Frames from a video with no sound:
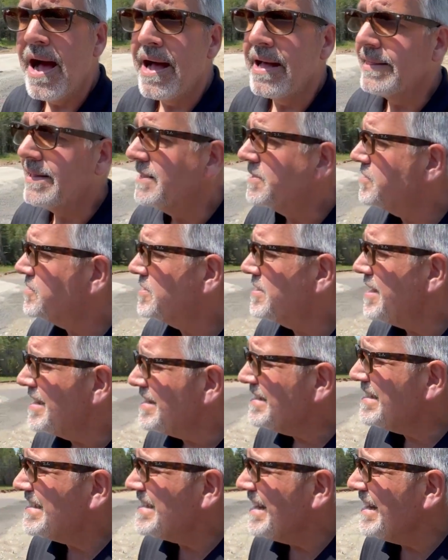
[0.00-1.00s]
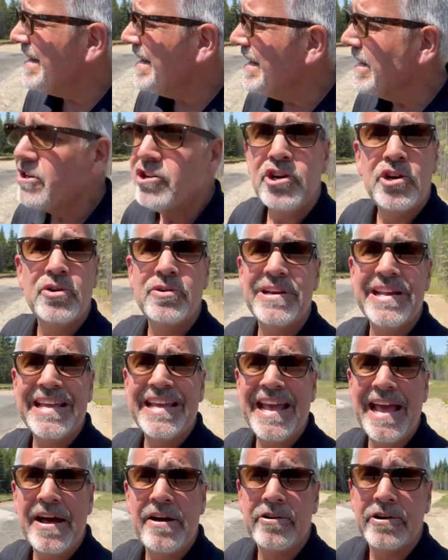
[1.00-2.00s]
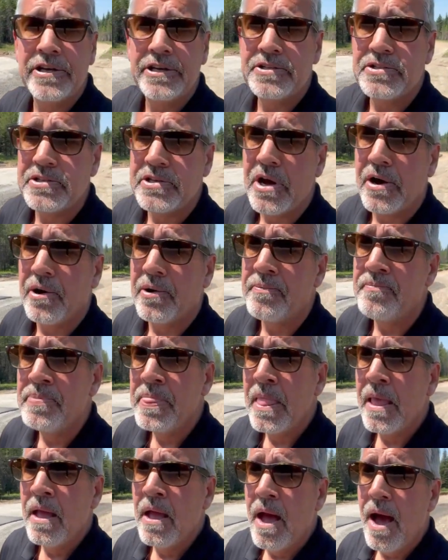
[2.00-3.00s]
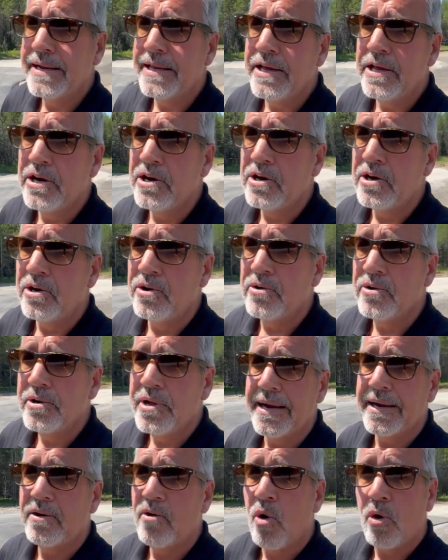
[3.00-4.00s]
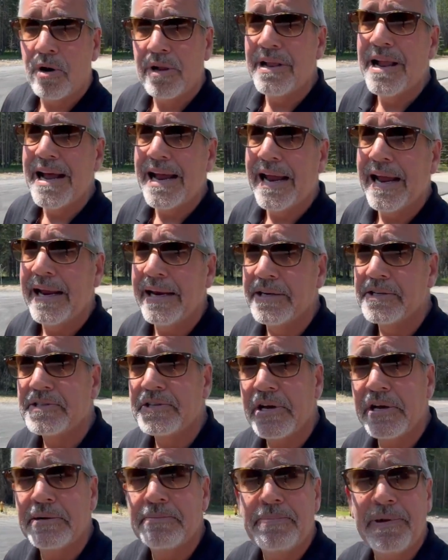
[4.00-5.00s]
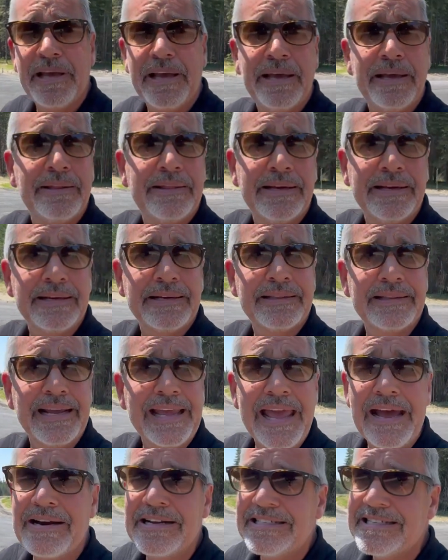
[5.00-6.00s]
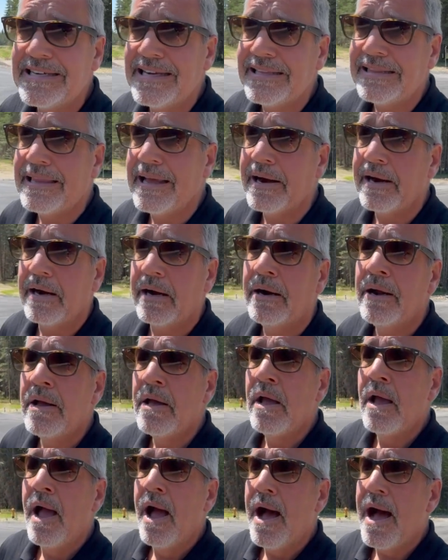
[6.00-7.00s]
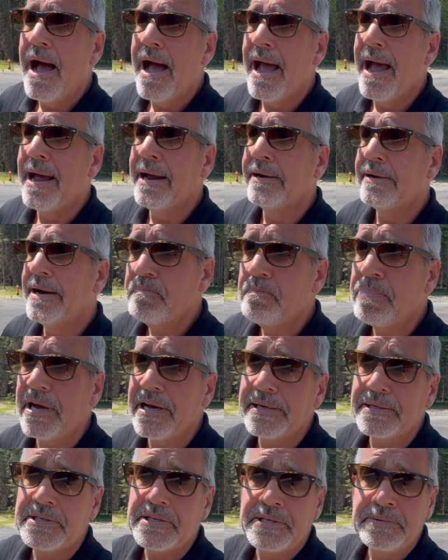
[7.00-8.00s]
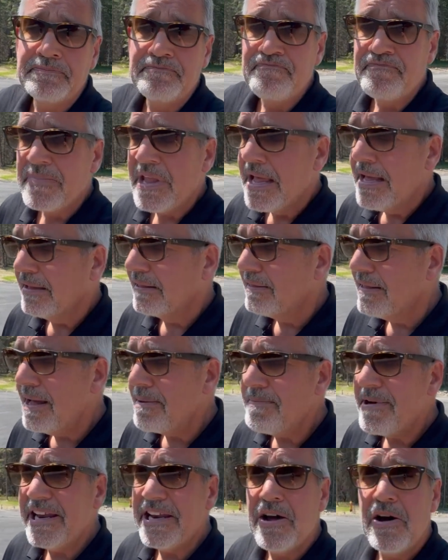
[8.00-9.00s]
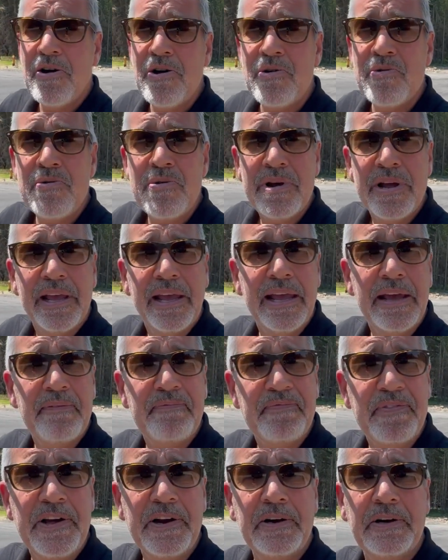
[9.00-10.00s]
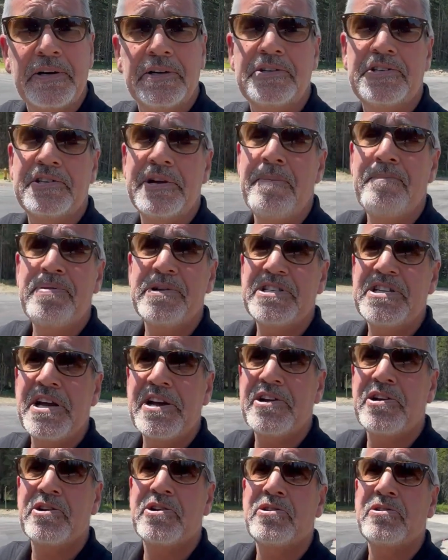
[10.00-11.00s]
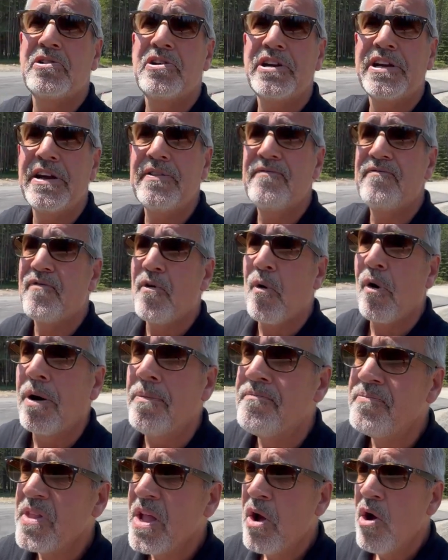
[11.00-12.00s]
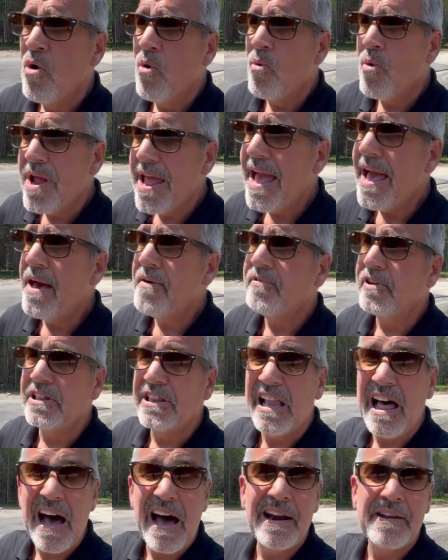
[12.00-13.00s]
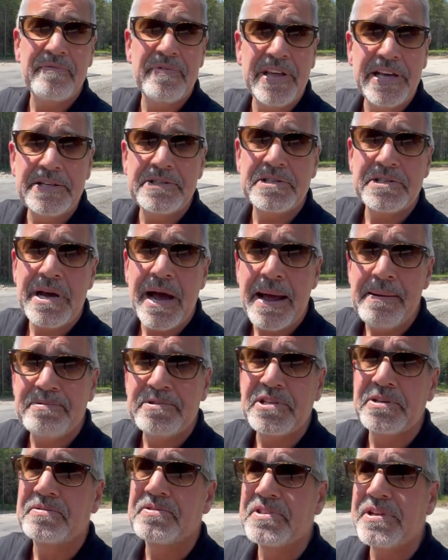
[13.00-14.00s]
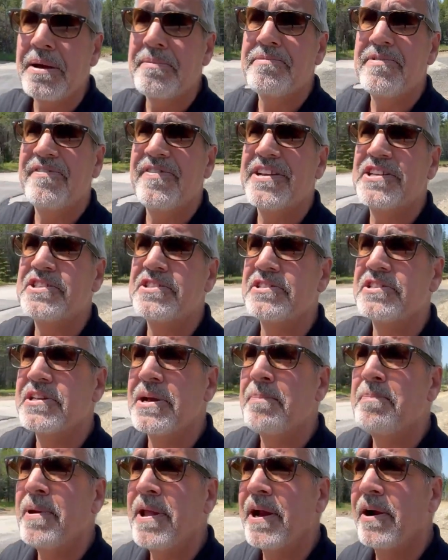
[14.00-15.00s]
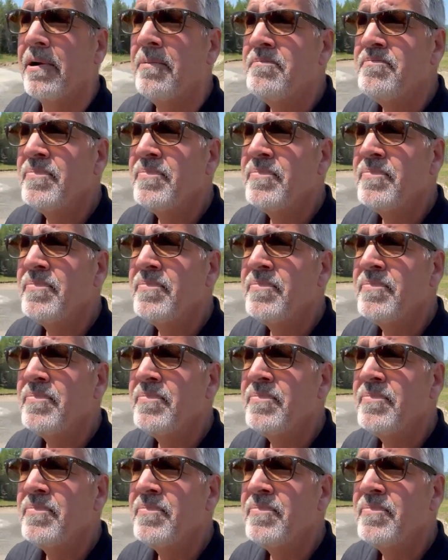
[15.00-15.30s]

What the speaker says: This does sit in Kootenai County, so Coeur d'Alene is going to be the county seat there. But let me know if there's some particular you're looking for. We have a lot of these types of subdivisions up here.